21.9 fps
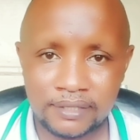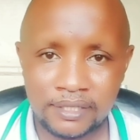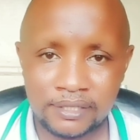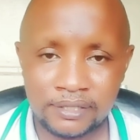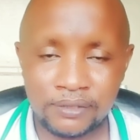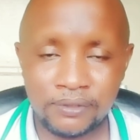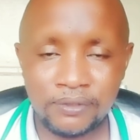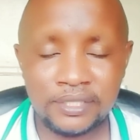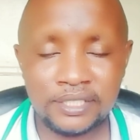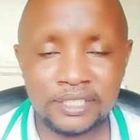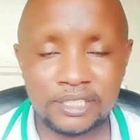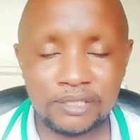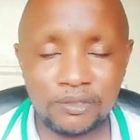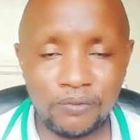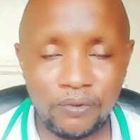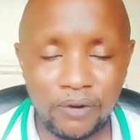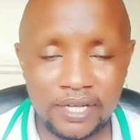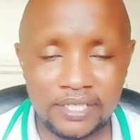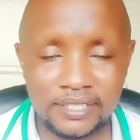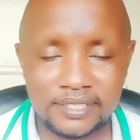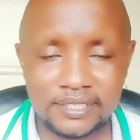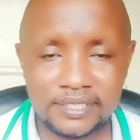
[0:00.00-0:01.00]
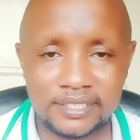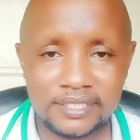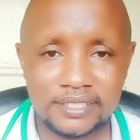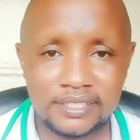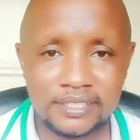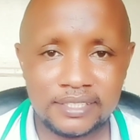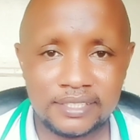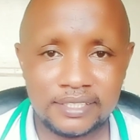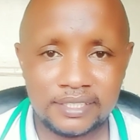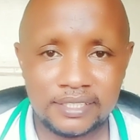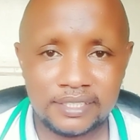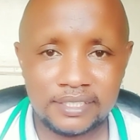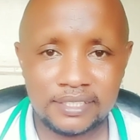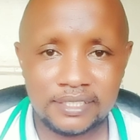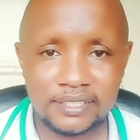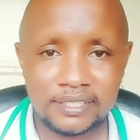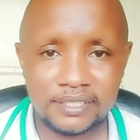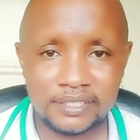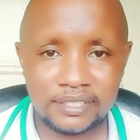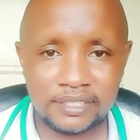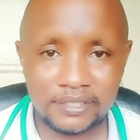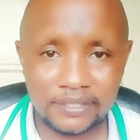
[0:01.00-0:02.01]
So it's quite
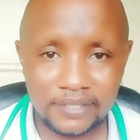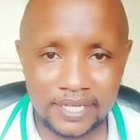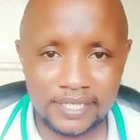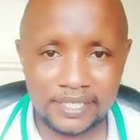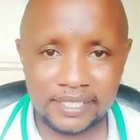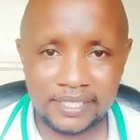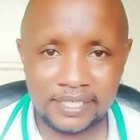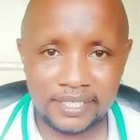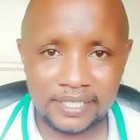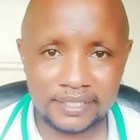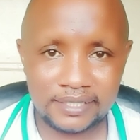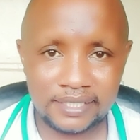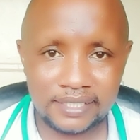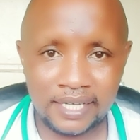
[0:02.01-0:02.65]
strenuous